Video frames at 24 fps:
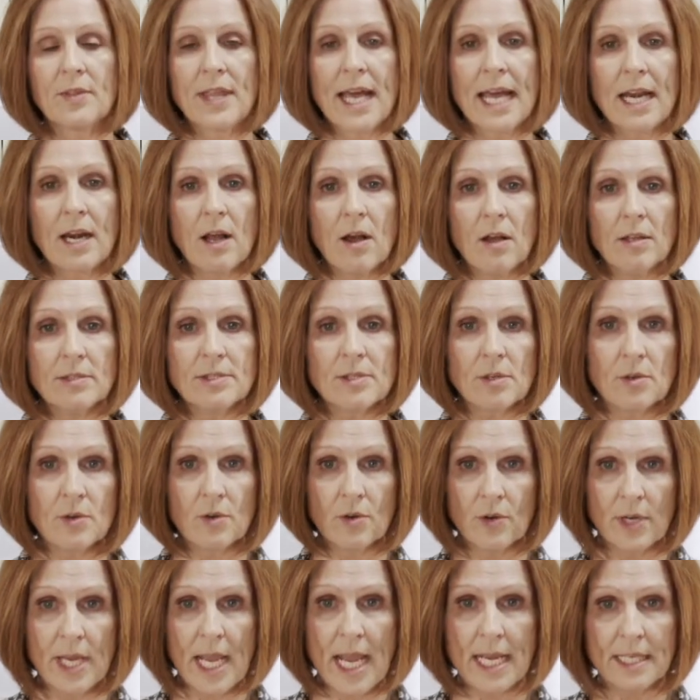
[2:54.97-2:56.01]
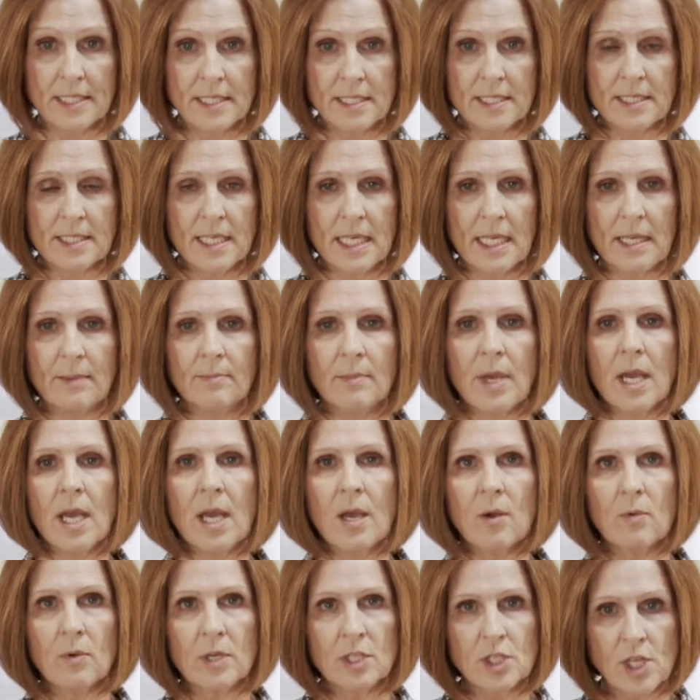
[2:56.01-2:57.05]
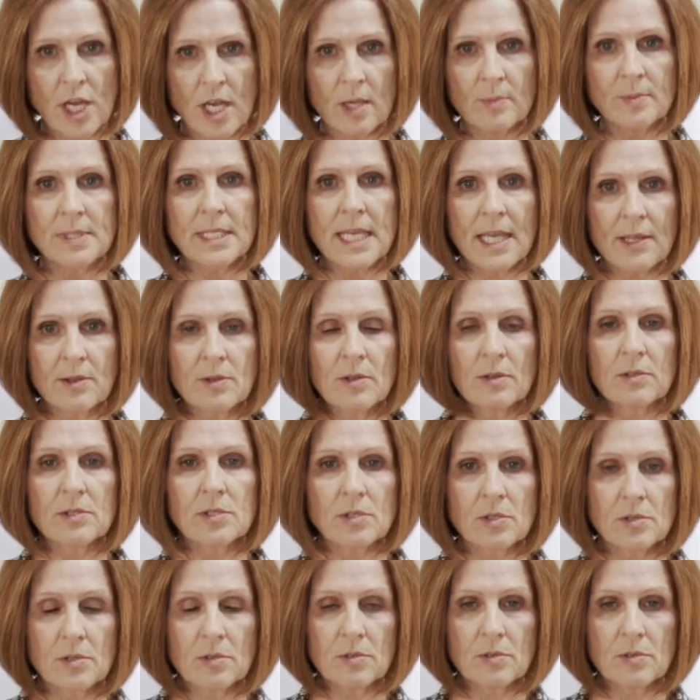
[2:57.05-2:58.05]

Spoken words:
That also creates steam, which helps get those